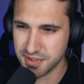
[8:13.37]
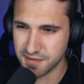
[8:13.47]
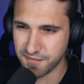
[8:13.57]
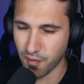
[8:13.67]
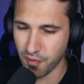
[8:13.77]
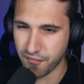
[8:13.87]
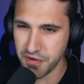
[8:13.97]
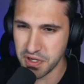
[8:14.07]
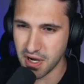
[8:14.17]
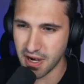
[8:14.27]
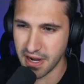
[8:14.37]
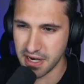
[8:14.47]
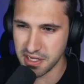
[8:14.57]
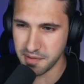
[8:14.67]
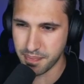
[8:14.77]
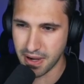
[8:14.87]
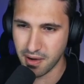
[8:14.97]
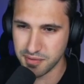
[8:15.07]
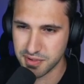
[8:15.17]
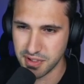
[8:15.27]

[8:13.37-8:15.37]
It's 4 feet high, 88 pounds.